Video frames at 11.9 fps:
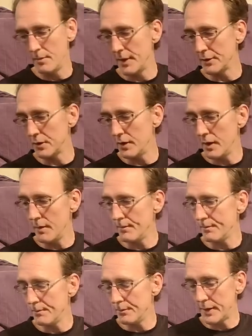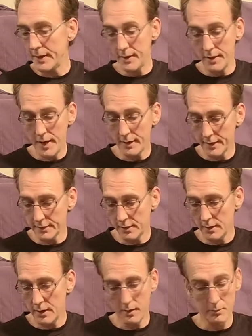might do that. But yeah, I liked
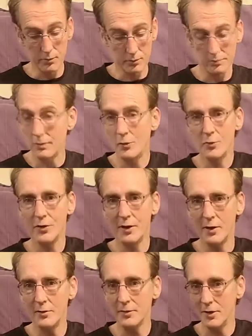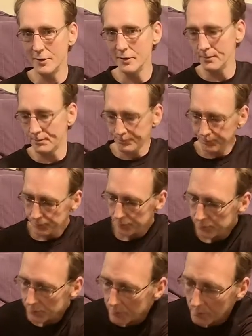it, and I'll use it again, certainly.
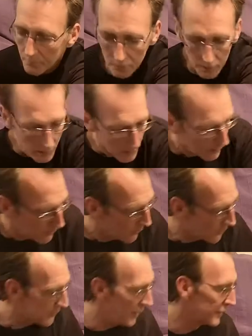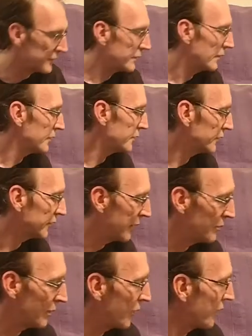What's next? Let's just
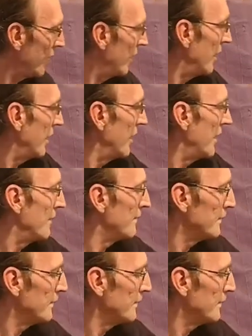keep with the